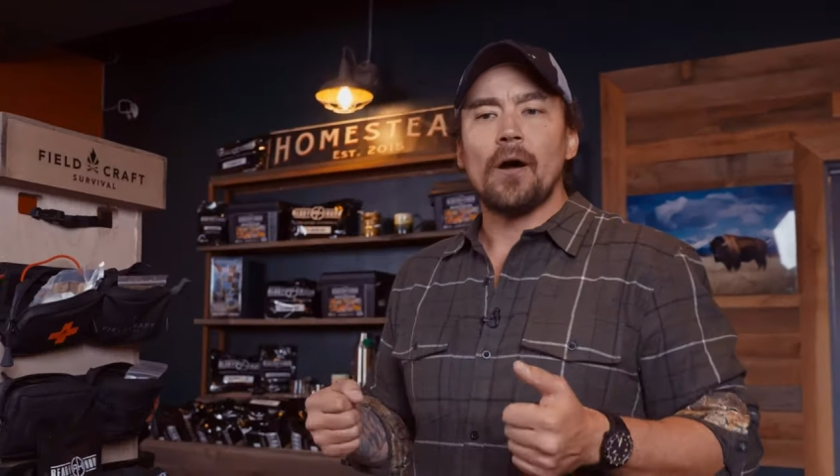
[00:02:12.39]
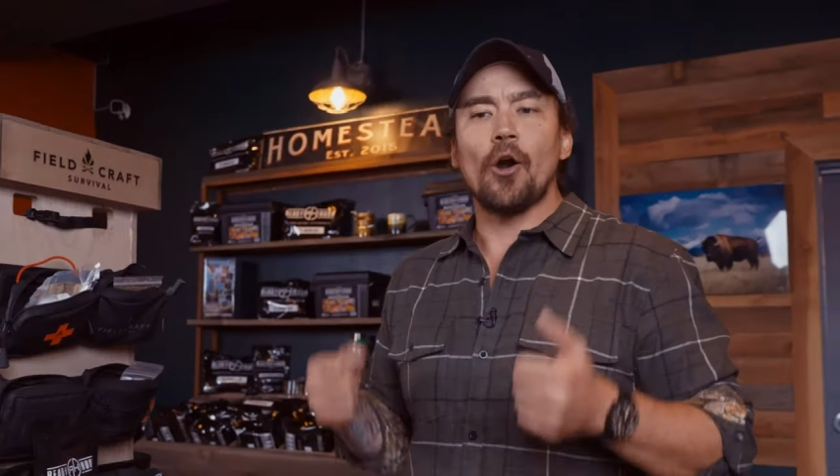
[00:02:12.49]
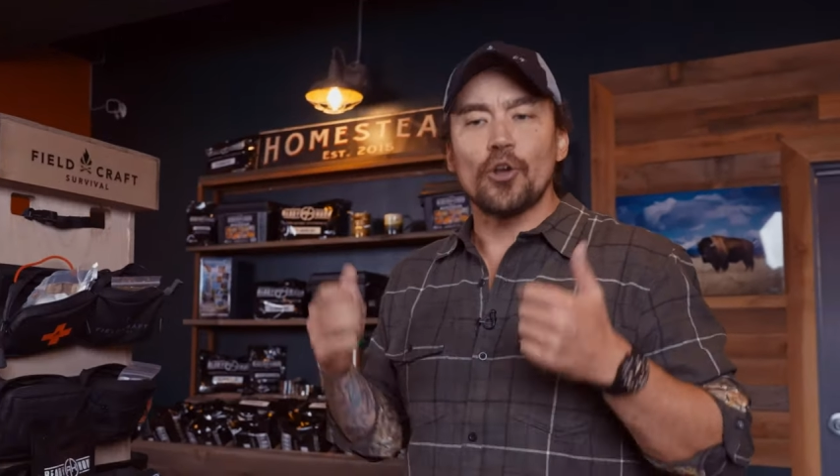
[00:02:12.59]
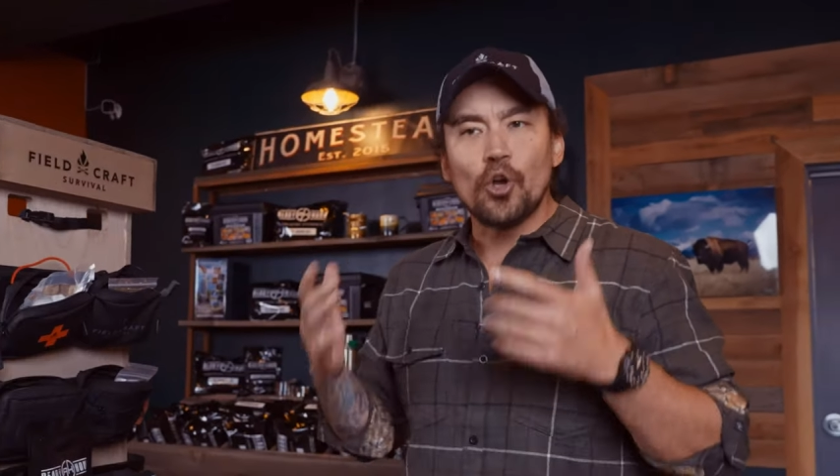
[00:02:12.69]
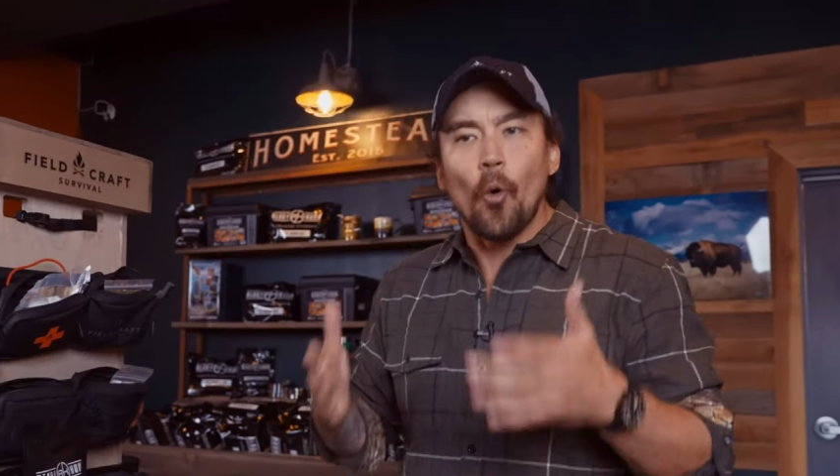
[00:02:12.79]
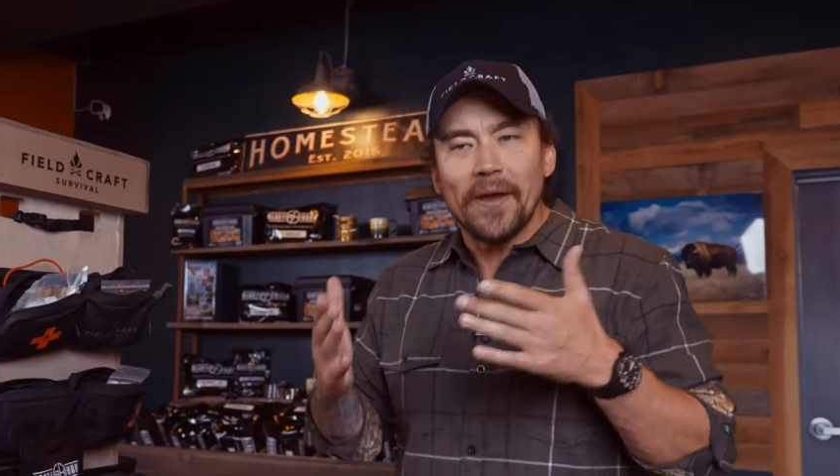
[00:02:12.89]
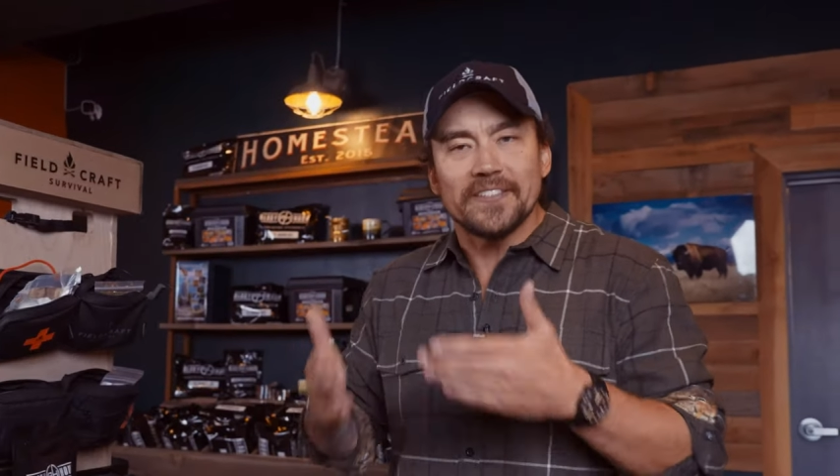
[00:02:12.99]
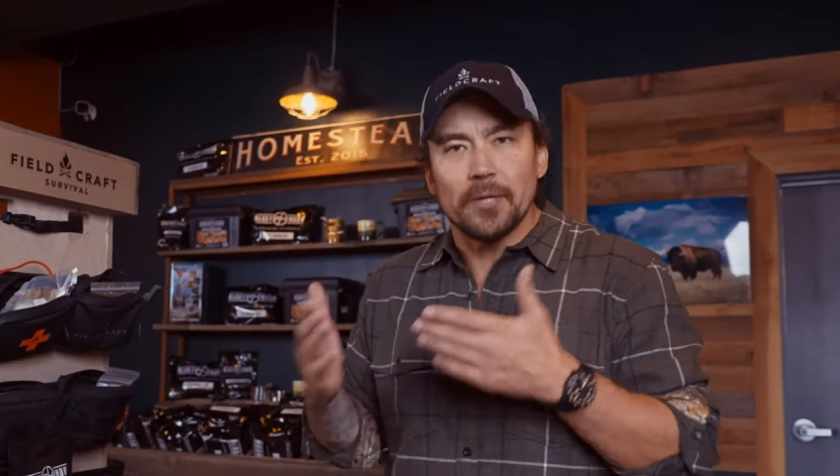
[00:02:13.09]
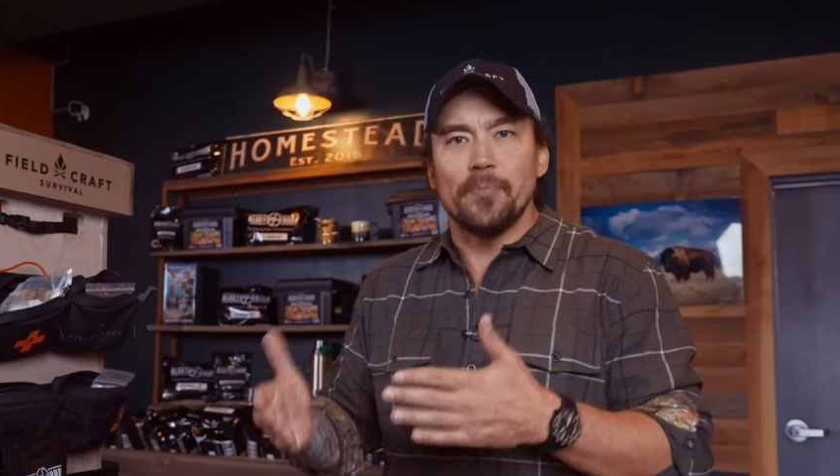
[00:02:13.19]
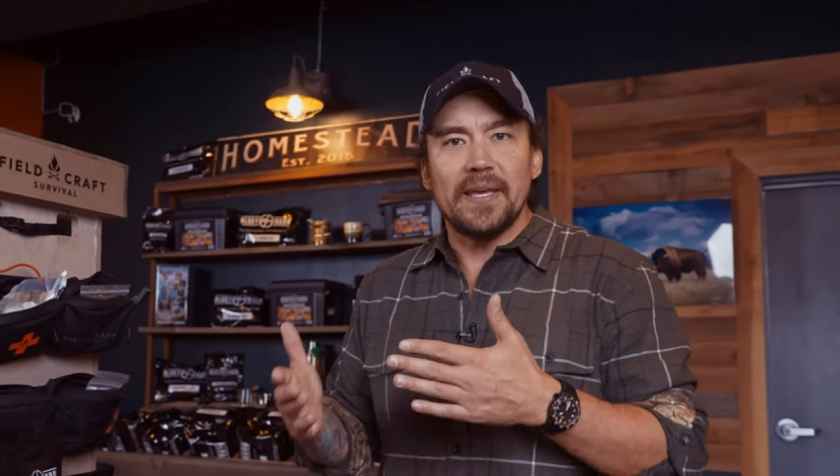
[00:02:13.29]
are going
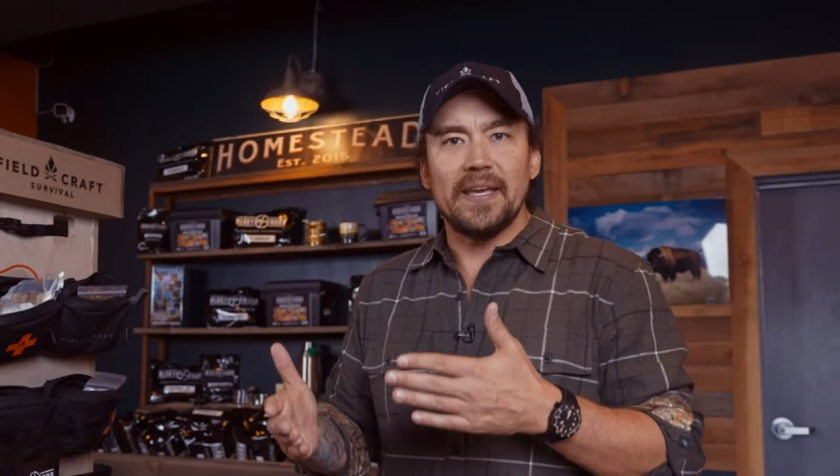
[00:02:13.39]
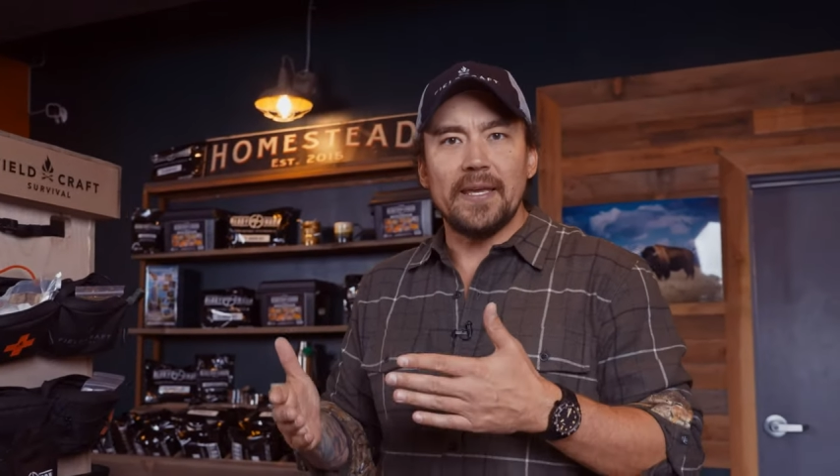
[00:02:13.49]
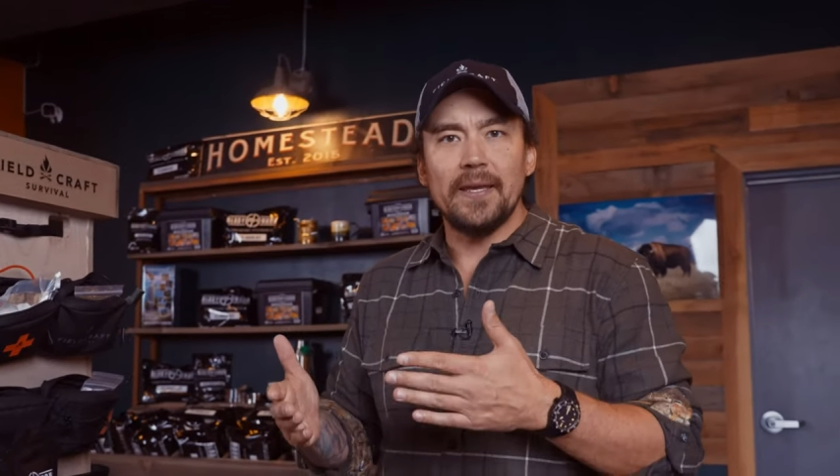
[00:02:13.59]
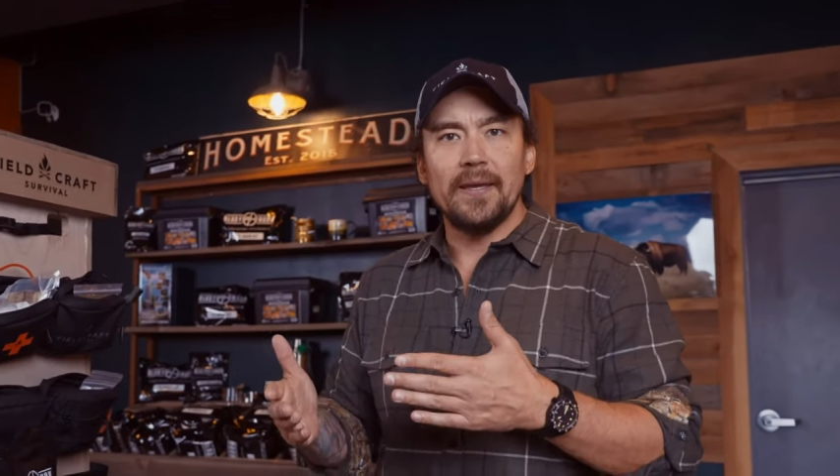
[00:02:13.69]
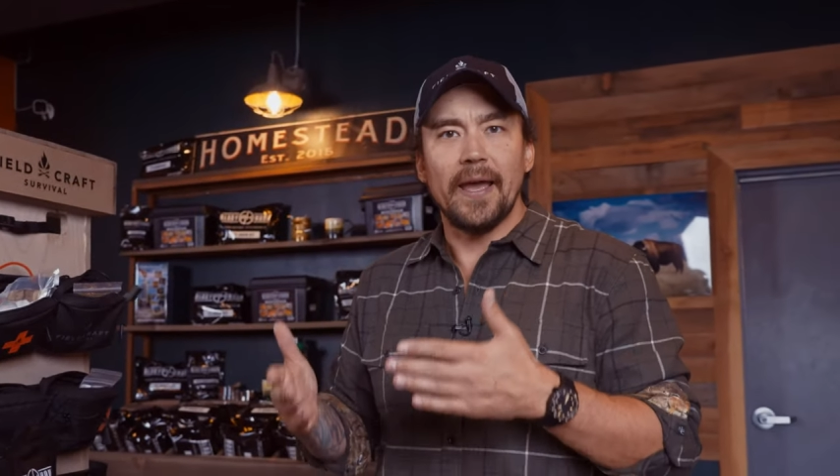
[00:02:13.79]
to be